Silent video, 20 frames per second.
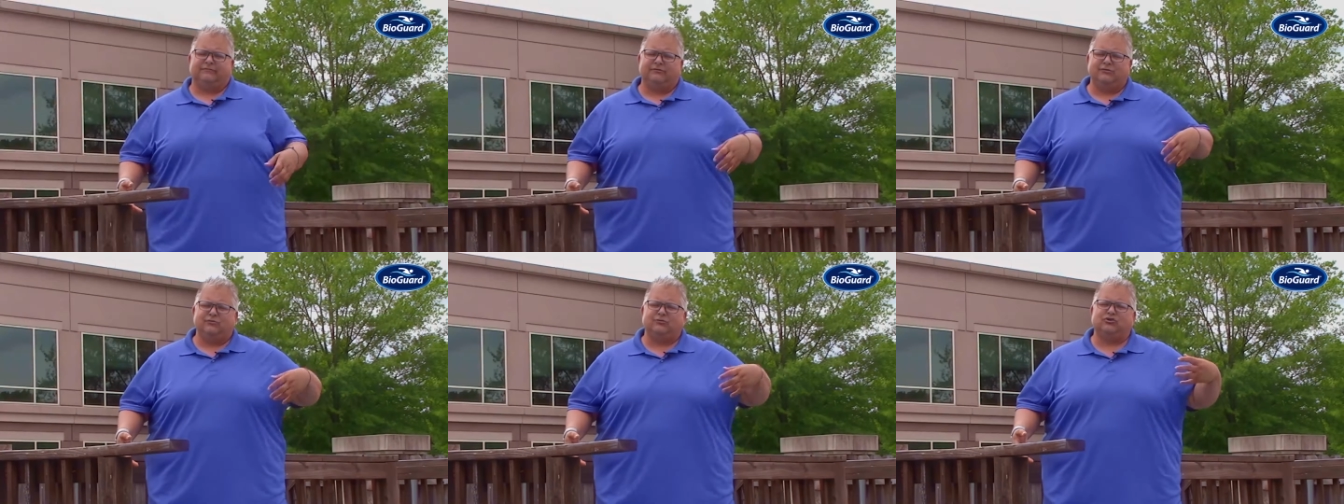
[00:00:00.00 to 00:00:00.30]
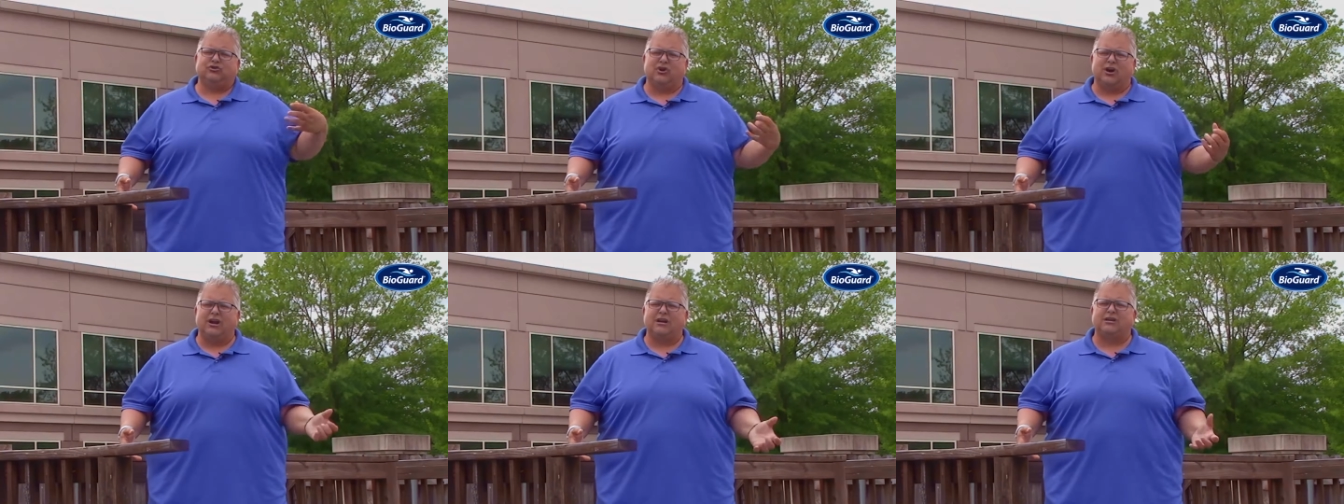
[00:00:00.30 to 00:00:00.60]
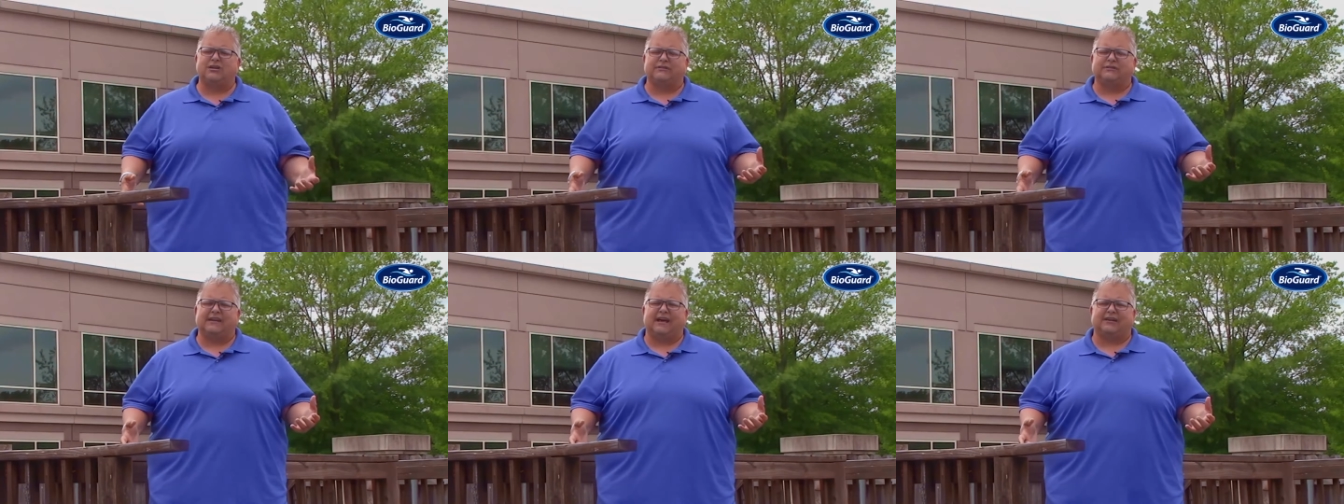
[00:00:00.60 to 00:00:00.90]
If you were trying
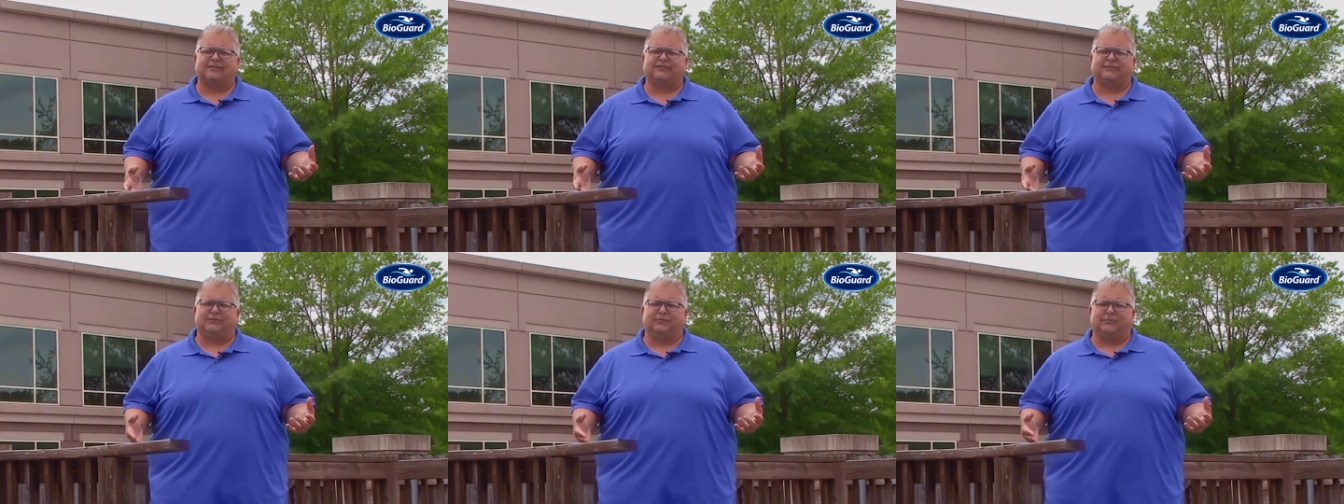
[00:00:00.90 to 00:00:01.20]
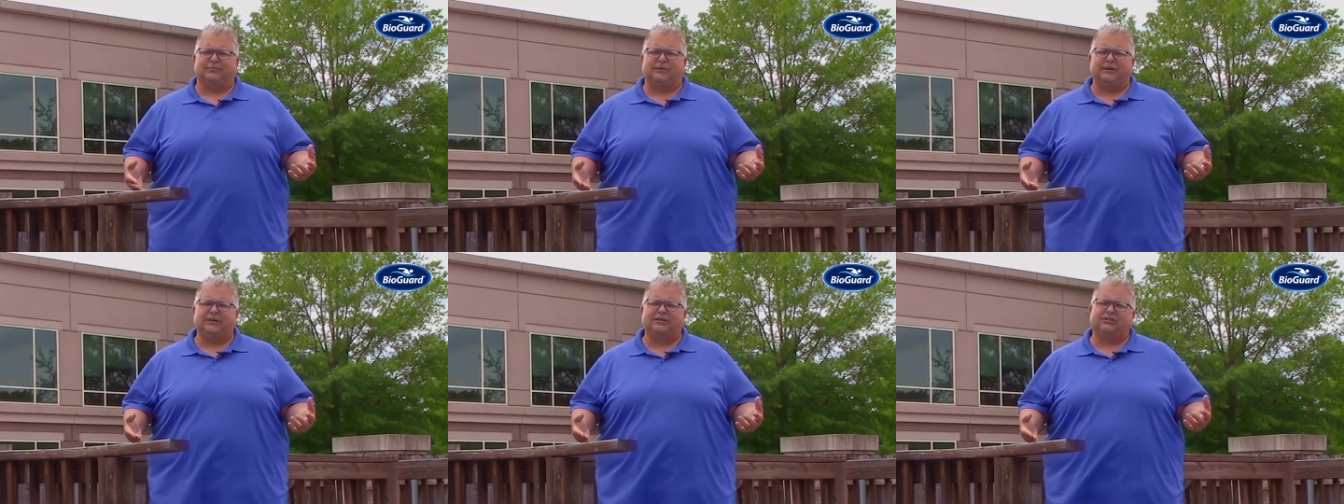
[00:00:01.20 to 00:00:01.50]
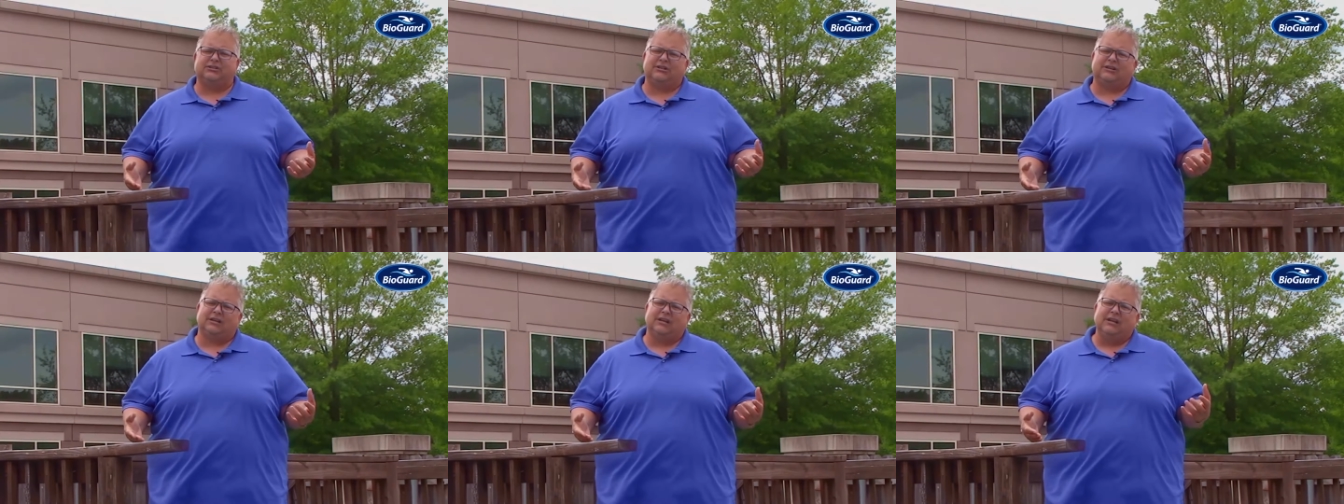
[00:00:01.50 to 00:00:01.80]
to use household
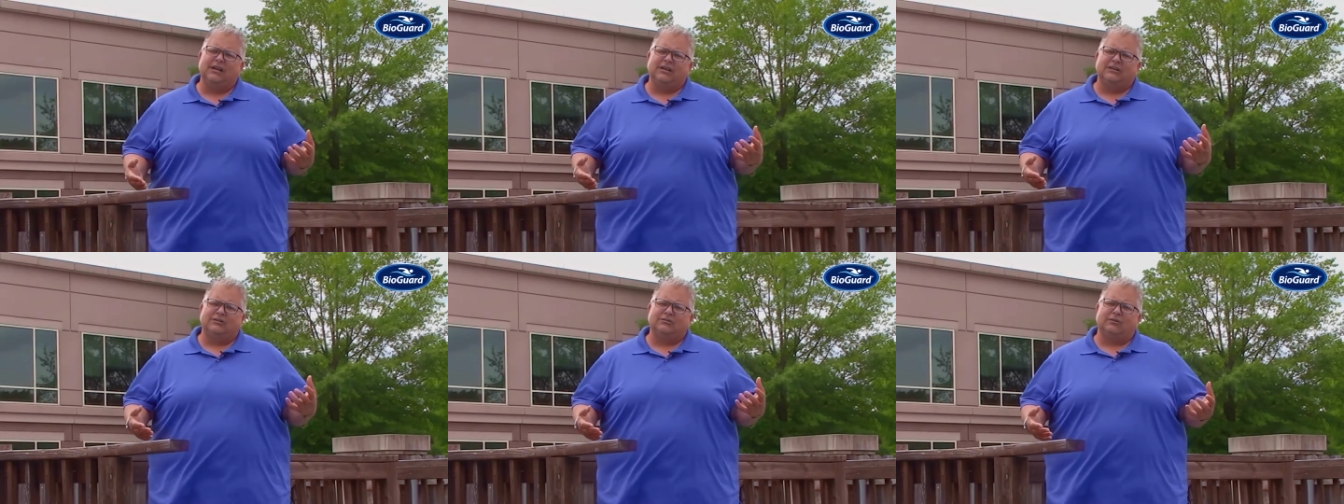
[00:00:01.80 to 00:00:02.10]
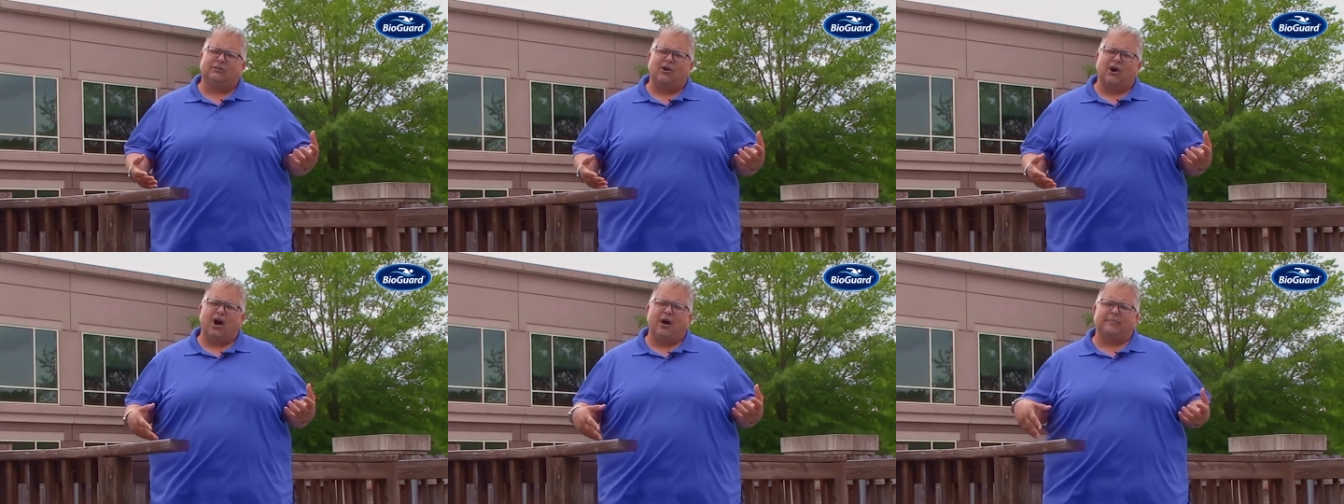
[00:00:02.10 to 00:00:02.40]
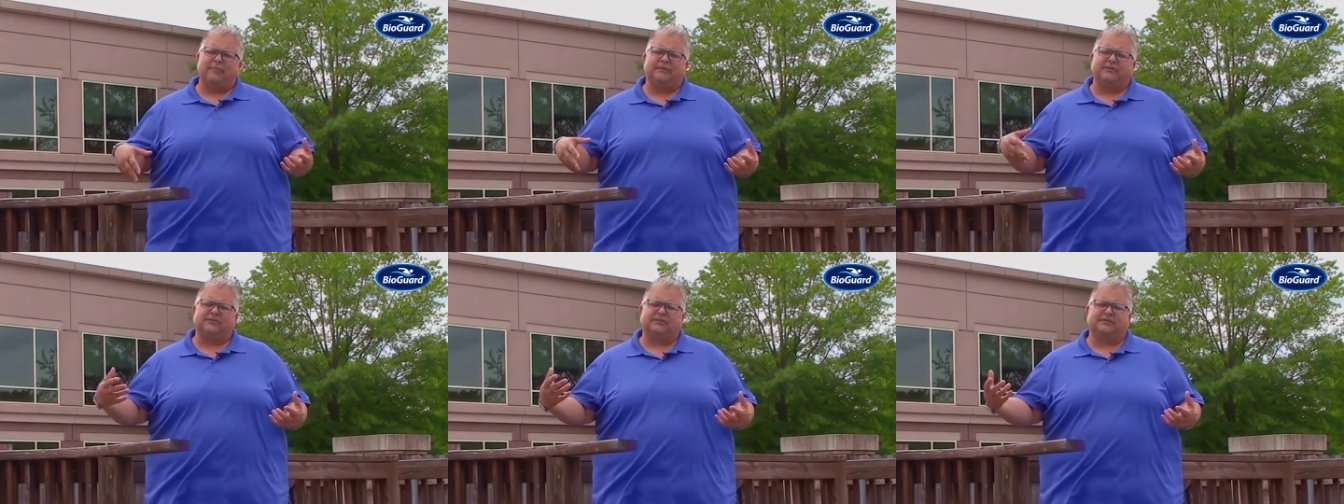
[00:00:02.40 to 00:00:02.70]
bleach to
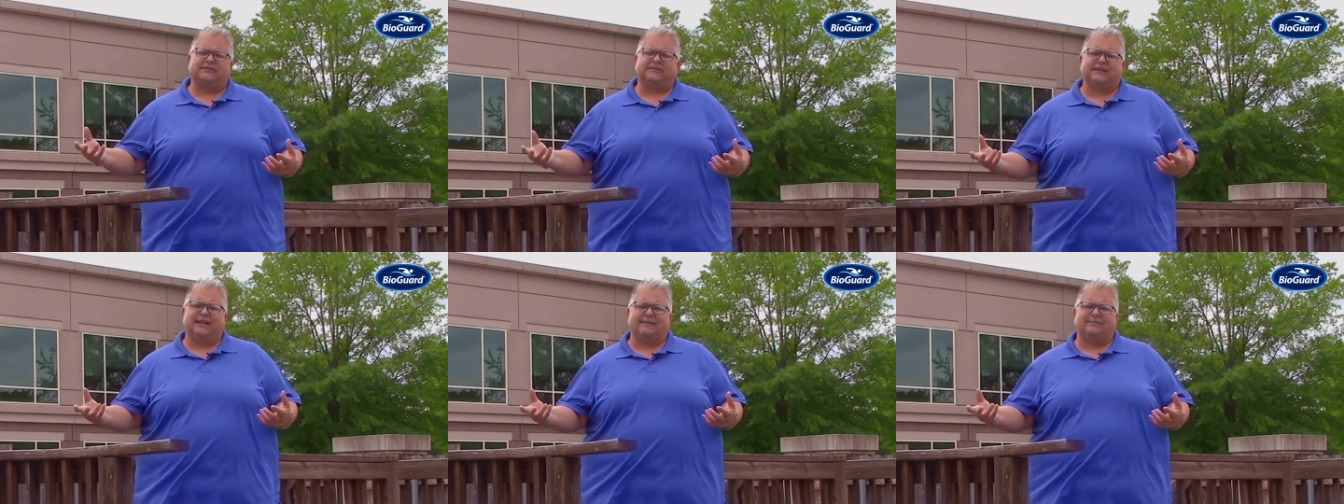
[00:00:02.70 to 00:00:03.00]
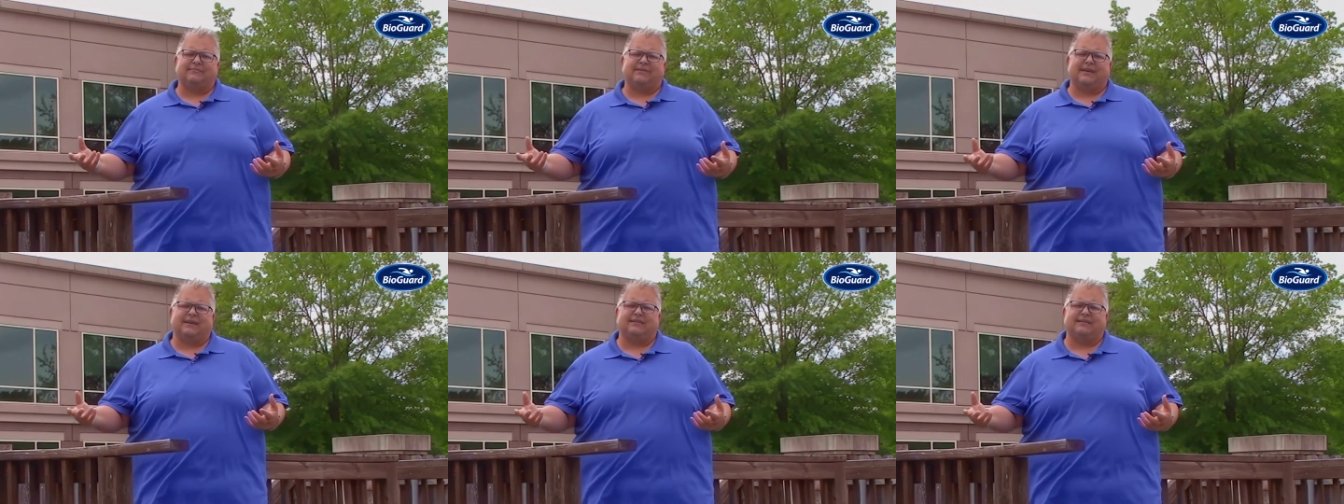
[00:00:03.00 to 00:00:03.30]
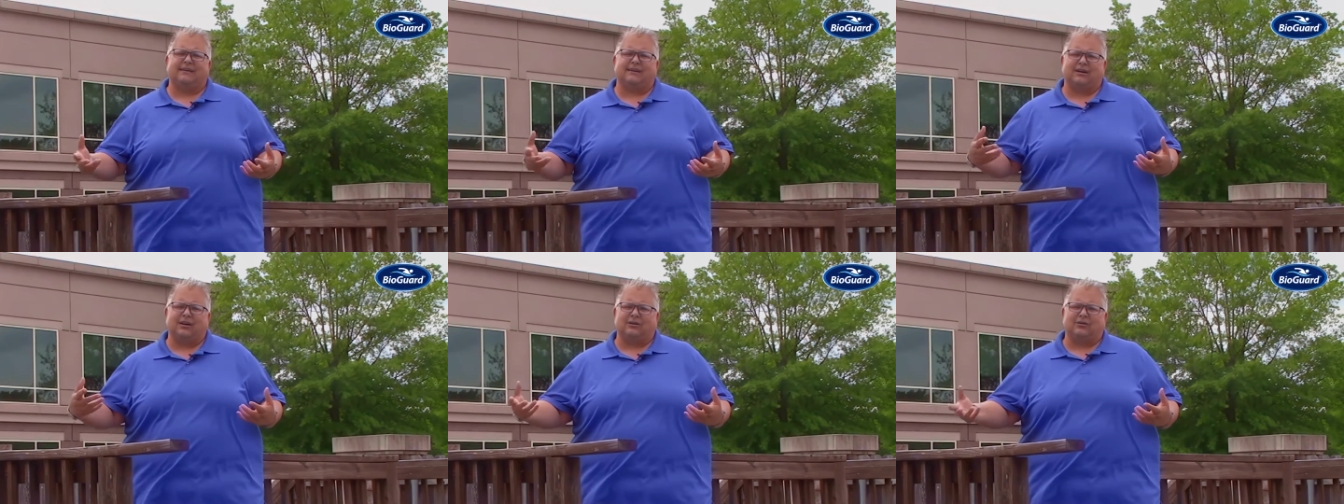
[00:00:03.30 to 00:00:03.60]
accomplish the same thing
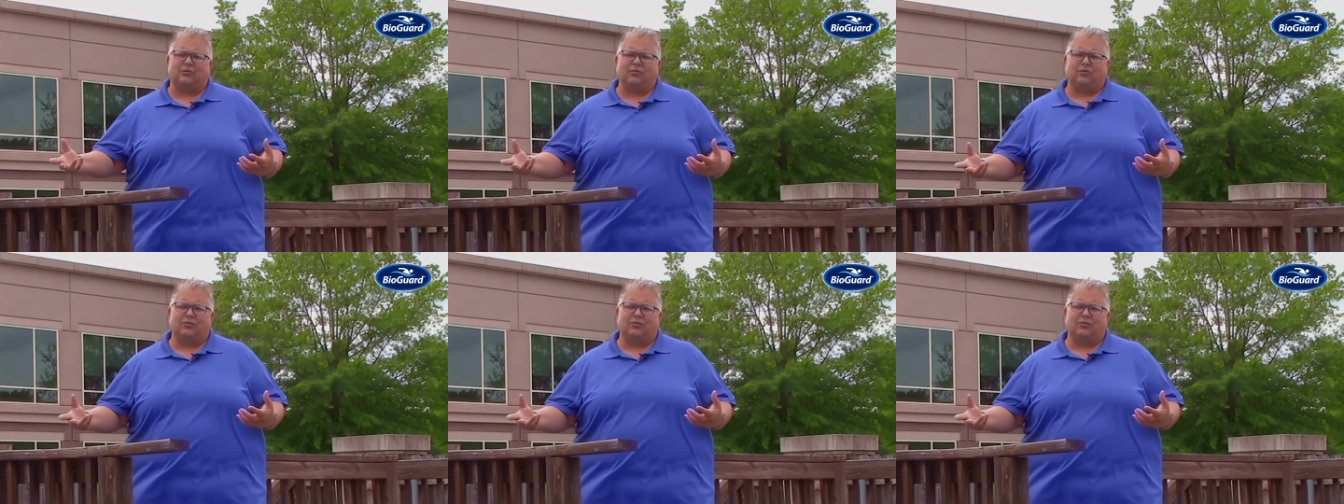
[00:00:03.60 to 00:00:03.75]
that a